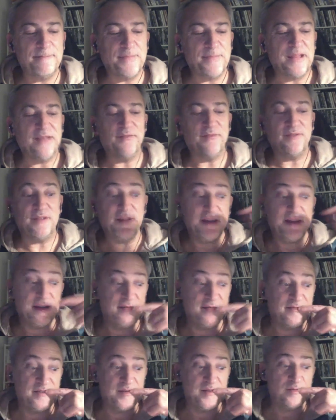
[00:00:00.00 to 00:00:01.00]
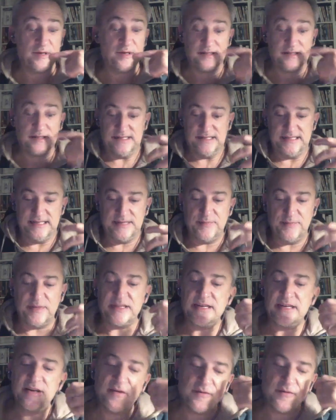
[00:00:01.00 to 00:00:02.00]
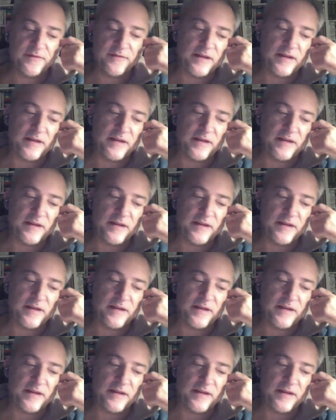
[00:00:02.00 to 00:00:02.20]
If he was deep enough.